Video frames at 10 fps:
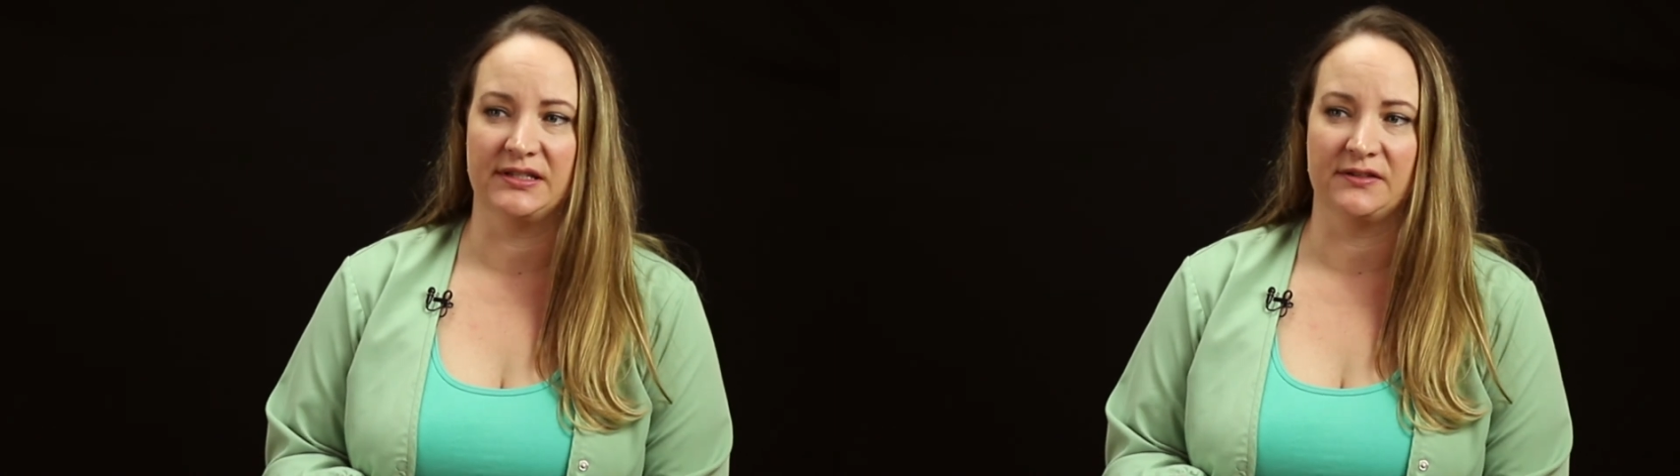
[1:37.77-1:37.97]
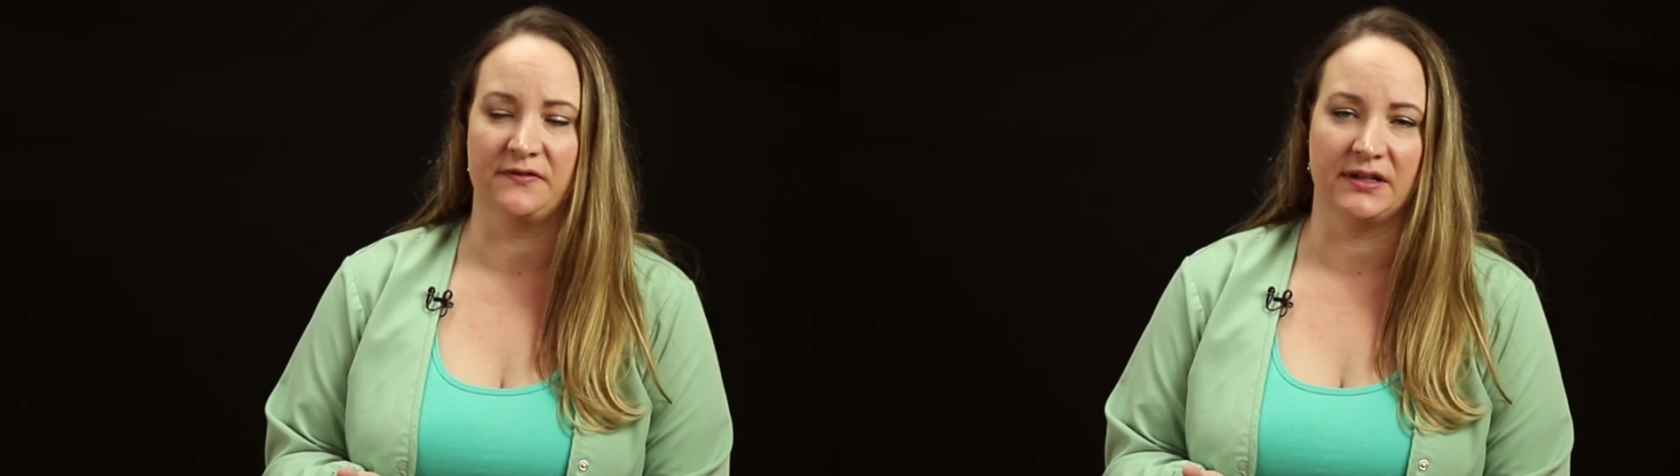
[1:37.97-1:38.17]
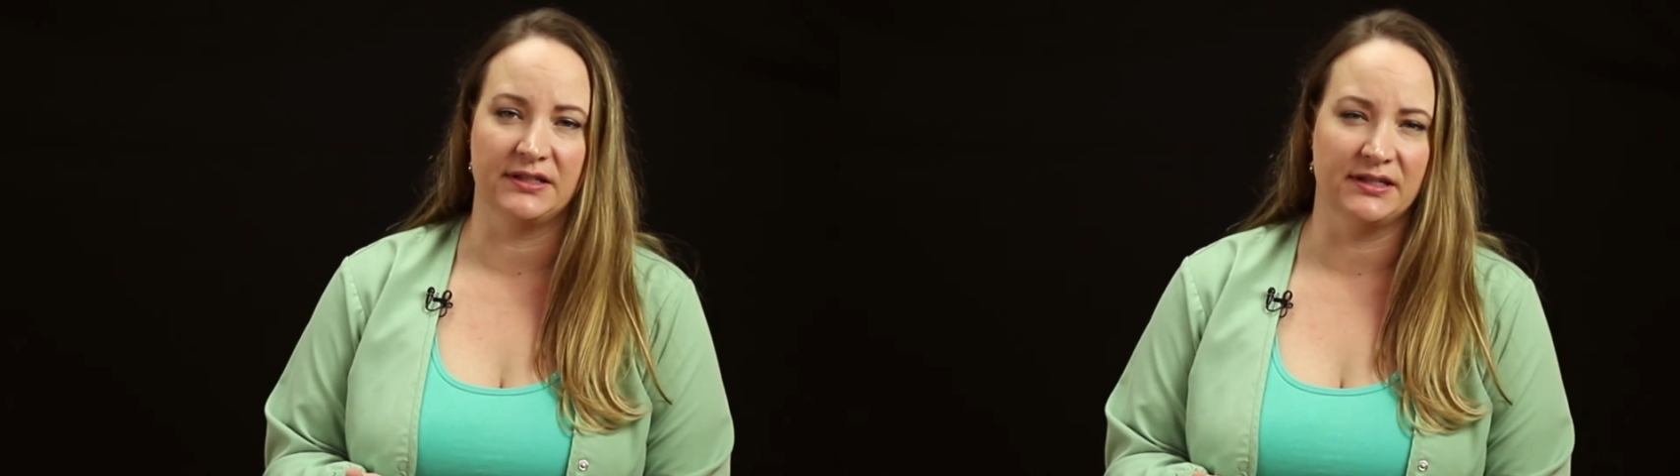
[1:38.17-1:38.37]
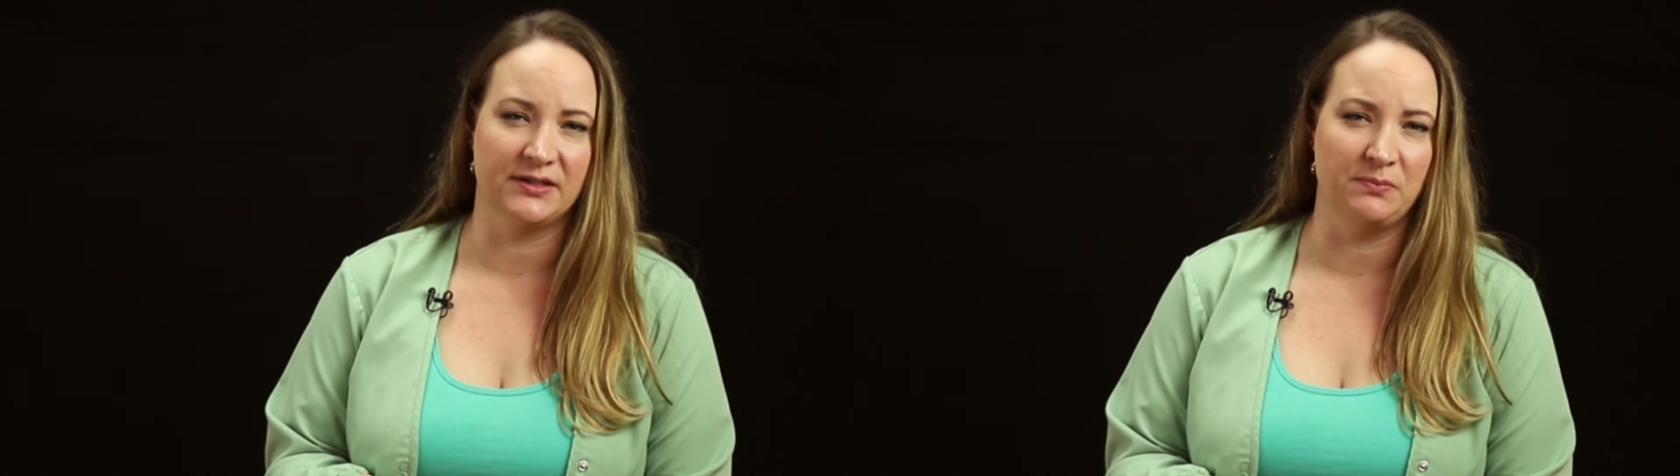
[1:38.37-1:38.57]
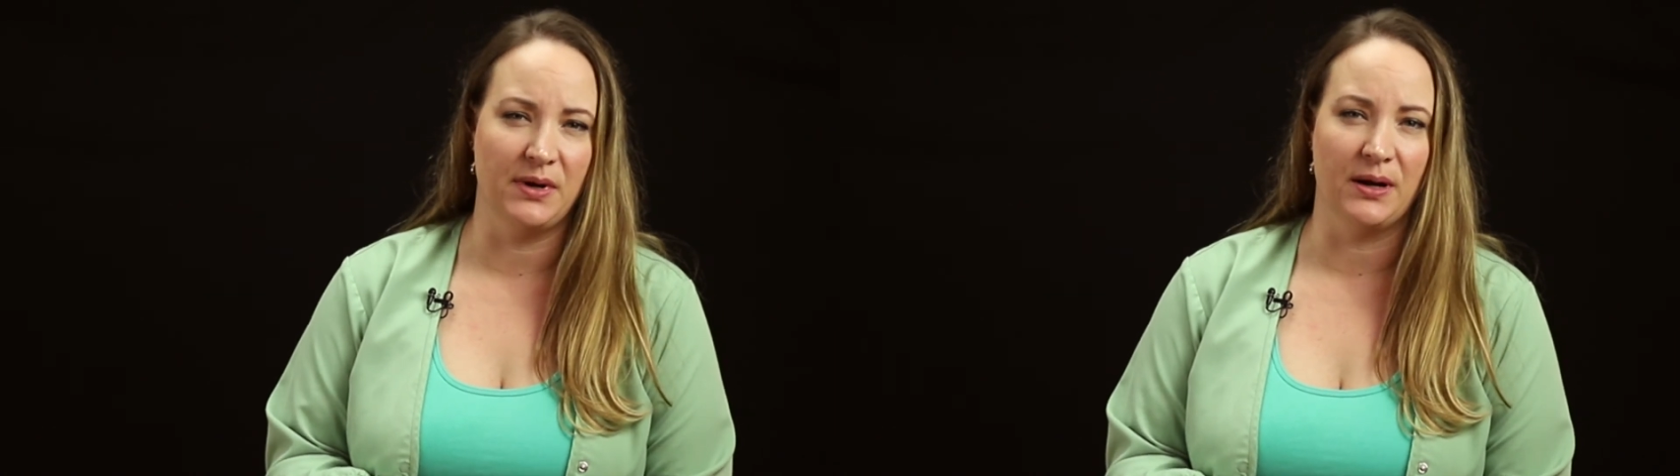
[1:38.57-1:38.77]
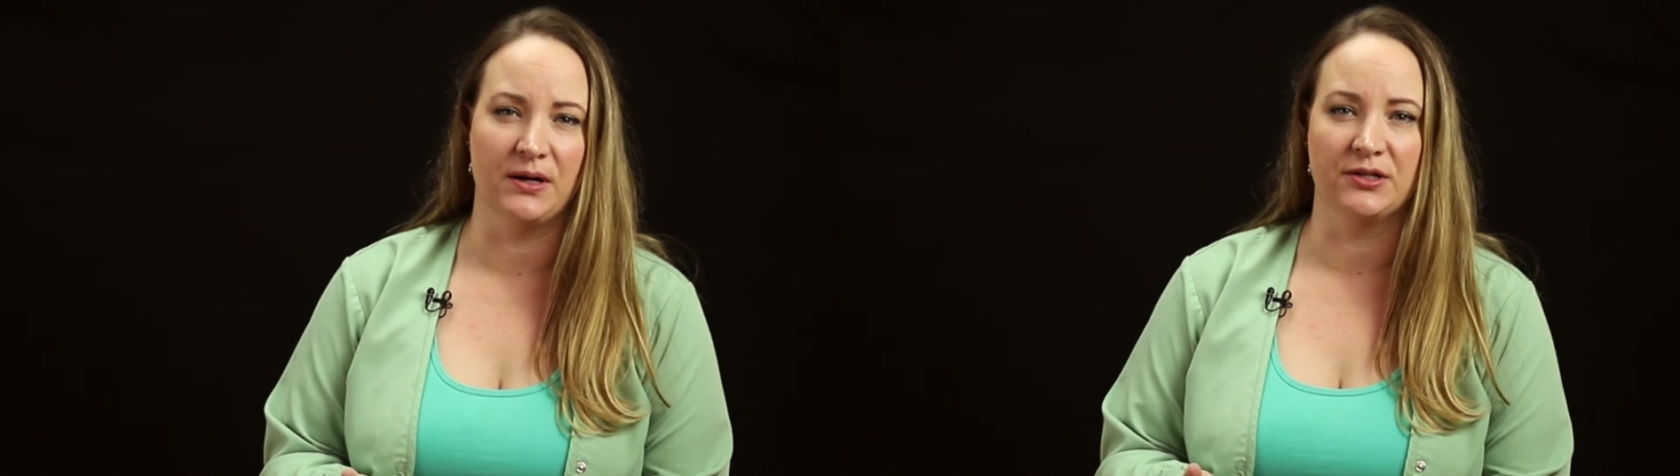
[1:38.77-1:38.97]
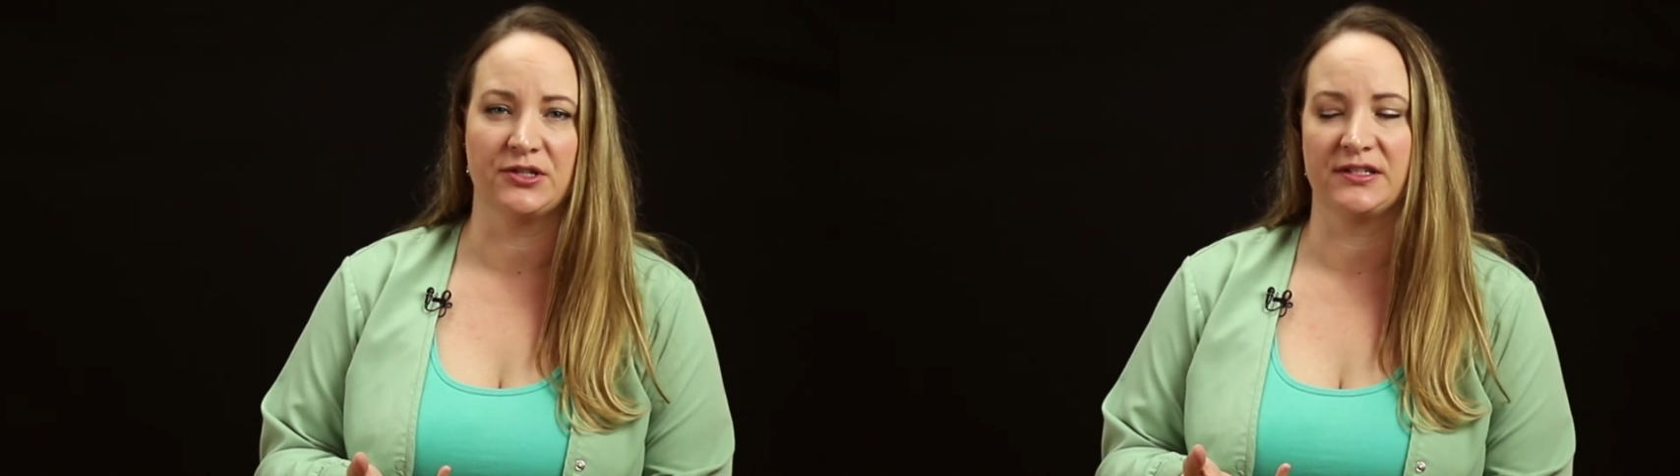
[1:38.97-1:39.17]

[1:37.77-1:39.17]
it's affecting his marriage,